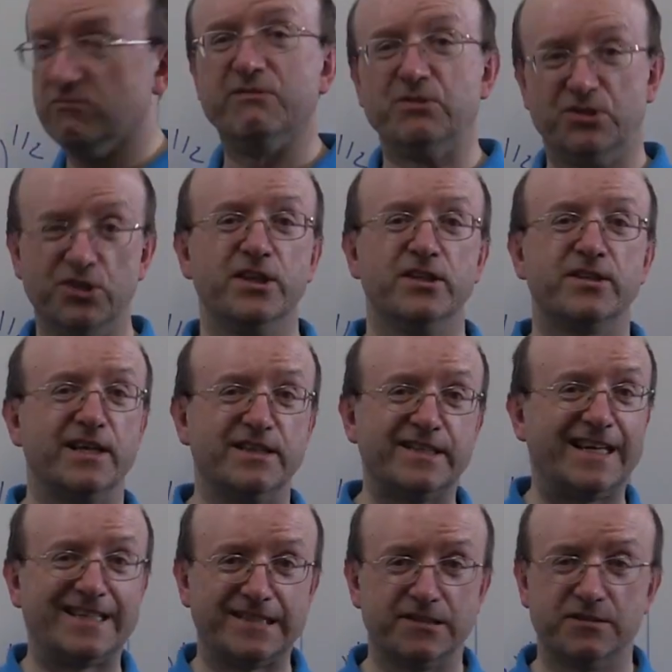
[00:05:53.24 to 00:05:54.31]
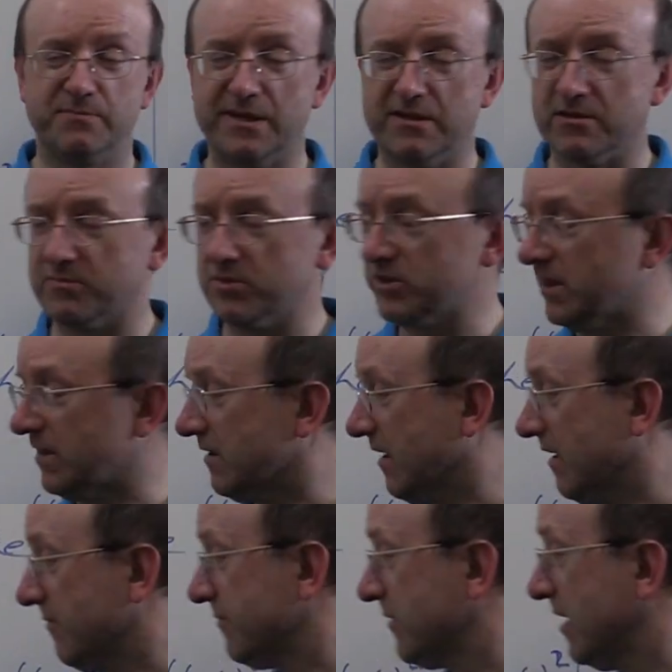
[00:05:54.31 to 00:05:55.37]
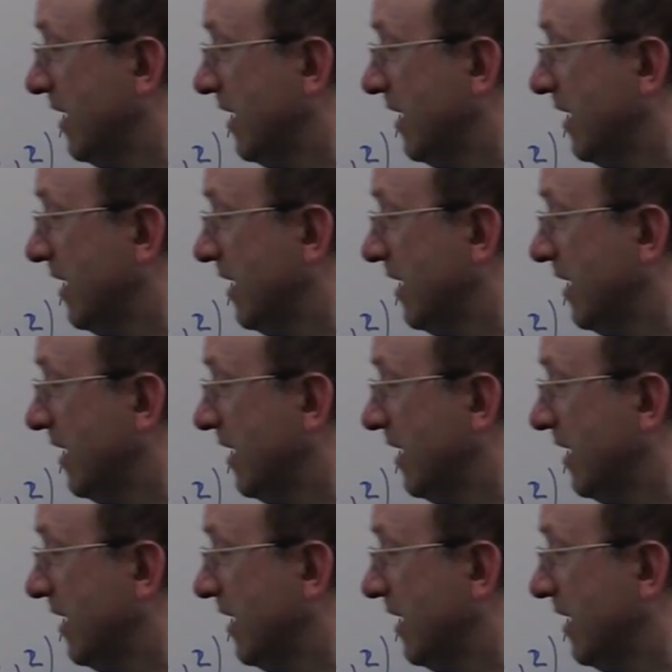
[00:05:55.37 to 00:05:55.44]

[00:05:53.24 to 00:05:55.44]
which in this case is actually the speed of the projectile.